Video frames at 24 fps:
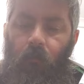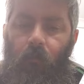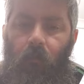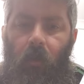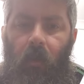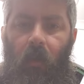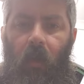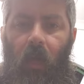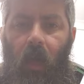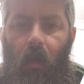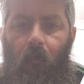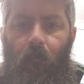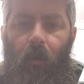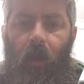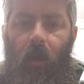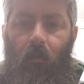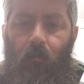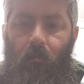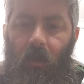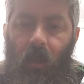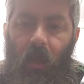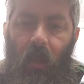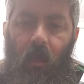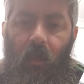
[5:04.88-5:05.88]
fin guard,
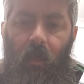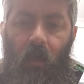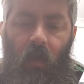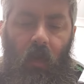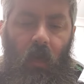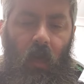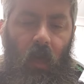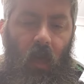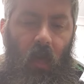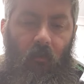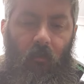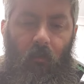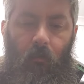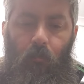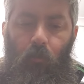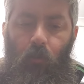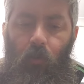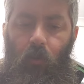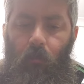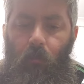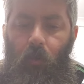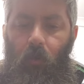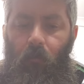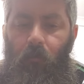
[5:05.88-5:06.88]
mate, today. Even
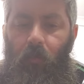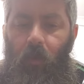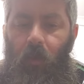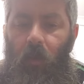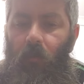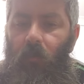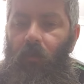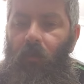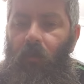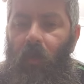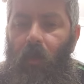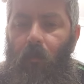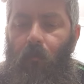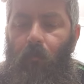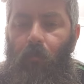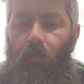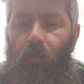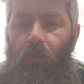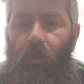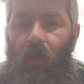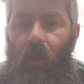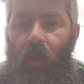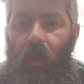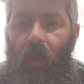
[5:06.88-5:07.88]
putting my finger in there and
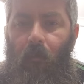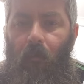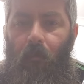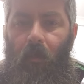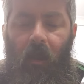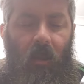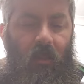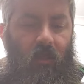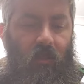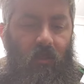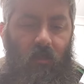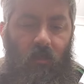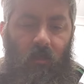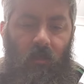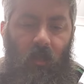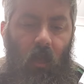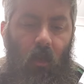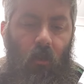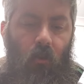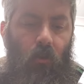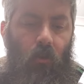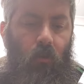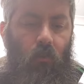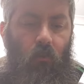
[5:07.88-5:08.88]
pulling it out, mate, it's
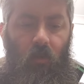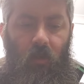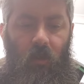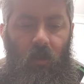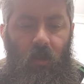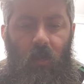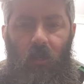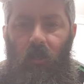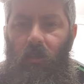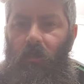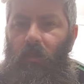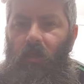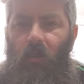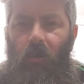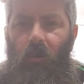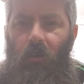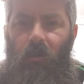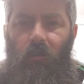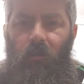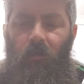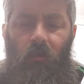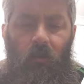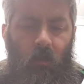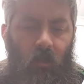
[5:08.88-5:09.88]
so greasy.
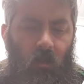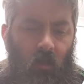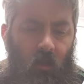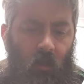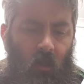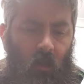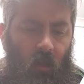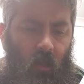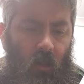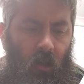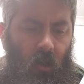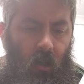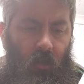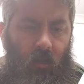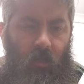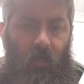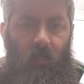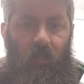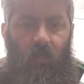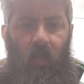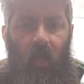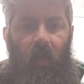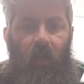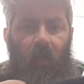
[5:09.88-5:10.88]
I
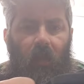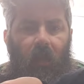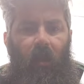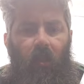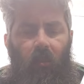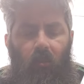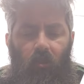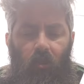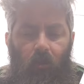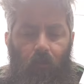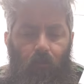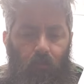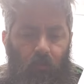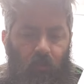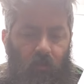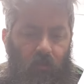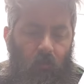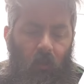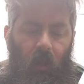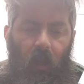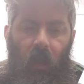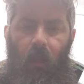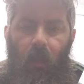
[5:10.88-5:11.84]
just don't get it. Like, put some